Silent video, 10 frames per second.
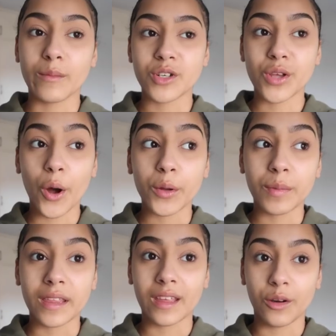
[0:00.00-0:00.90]
I'm just
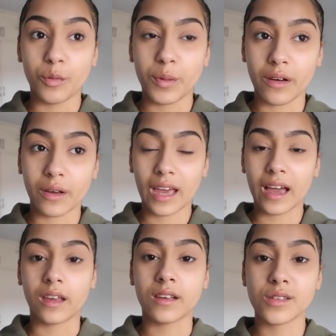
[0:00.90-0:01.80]
hoping that it will be
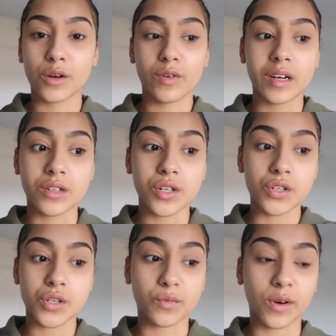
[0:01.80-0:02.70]
okay, because I really do
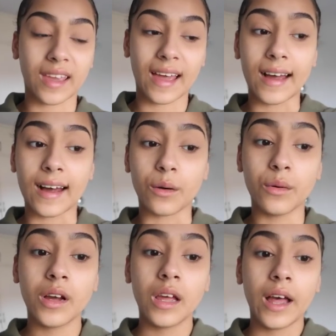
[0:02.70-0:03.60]
just wanna get
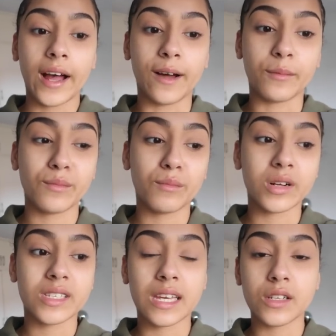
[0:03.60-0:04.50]
out. Um, my
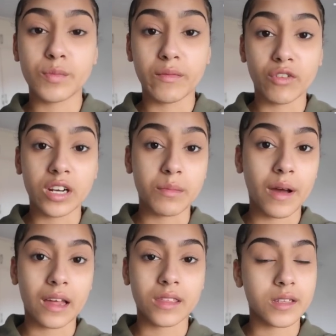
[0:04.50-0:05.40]
skin has been really
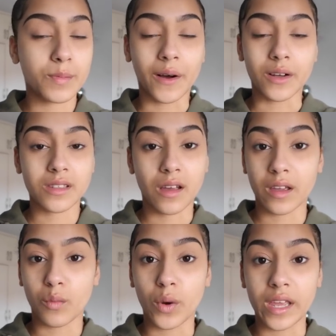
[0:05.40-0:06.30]
bad this past
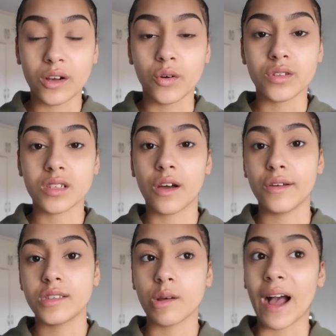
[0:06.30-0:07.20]
like week or so
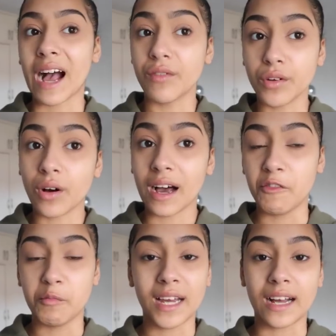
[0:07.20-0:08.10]
so I haven't got out
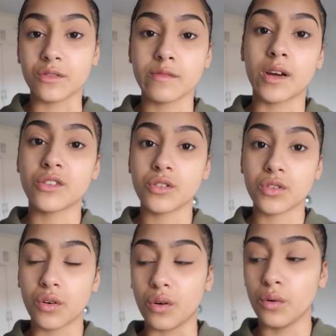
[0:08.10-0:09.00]
of my house much at
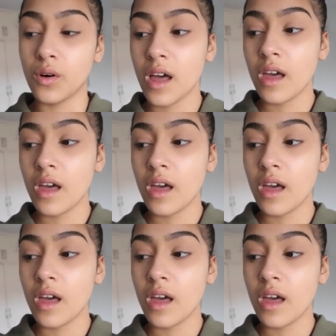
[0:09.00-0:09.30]
all.